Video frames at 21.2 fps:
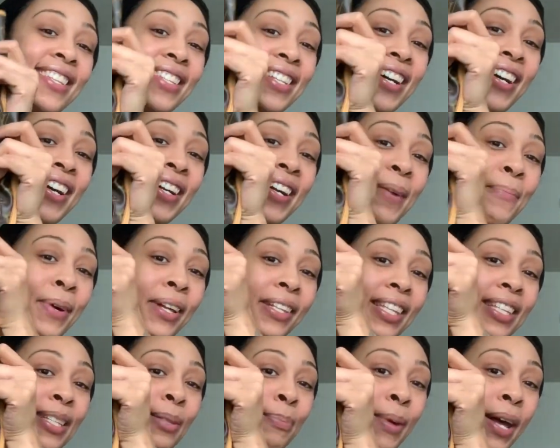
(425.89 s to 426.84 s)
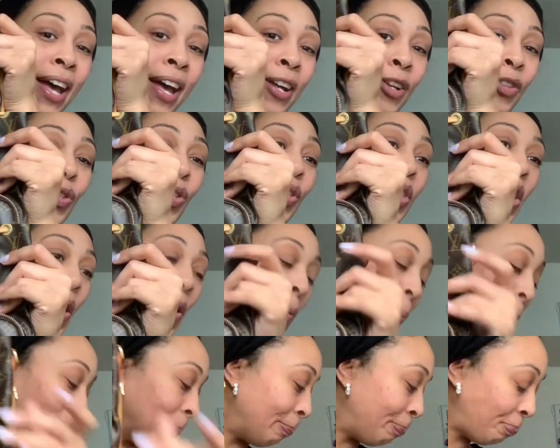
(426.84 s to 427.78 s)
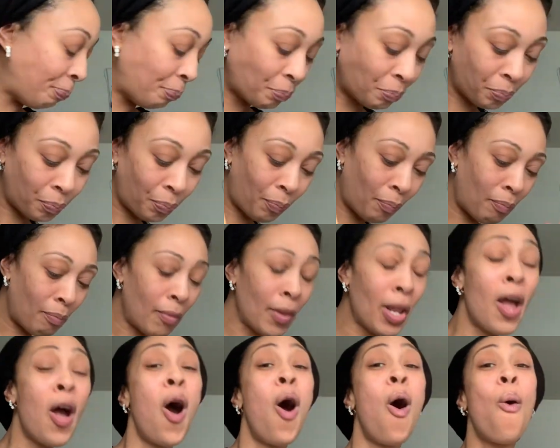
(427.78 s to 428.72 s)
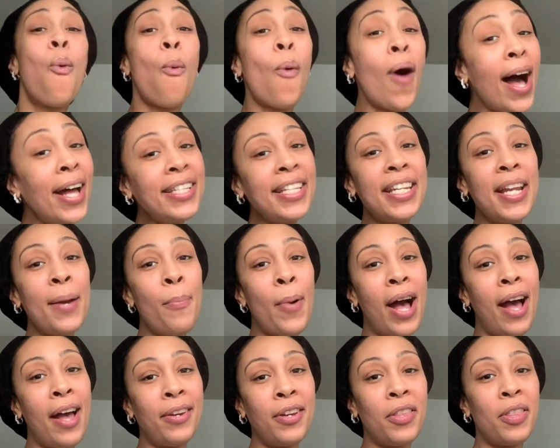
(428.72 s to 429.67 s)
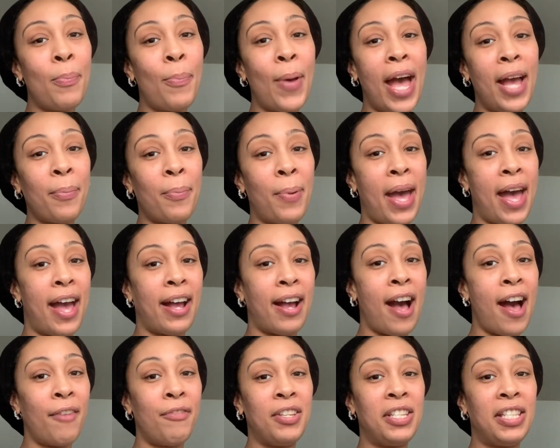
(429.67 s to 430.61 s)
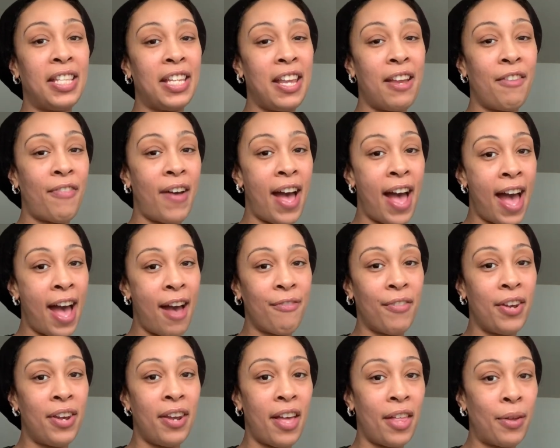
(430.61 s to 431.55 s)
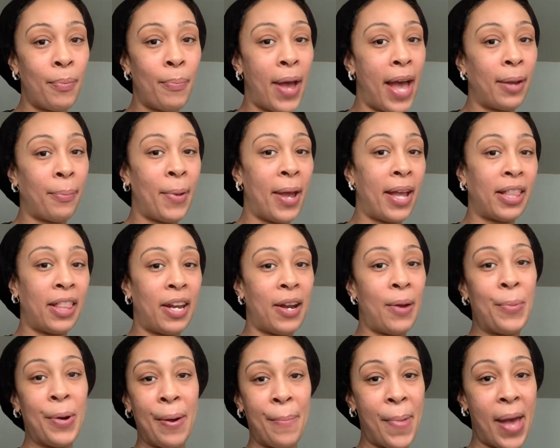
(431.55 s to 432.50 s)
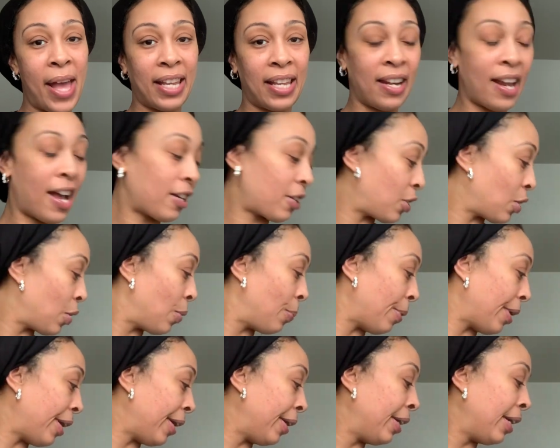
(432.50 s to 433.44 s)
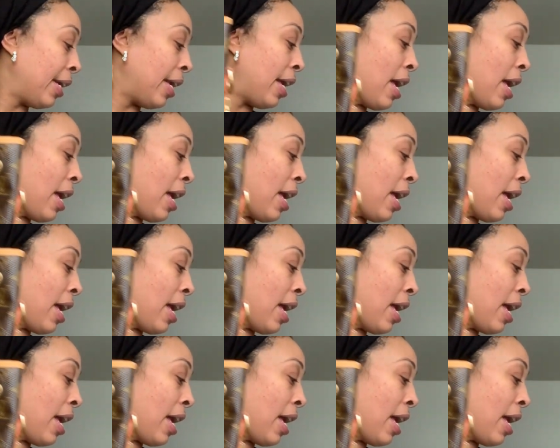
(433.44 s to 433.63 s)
talk about this bag. So why did I buy another backpack? Obviously, if I have another backpack that I bought back in October.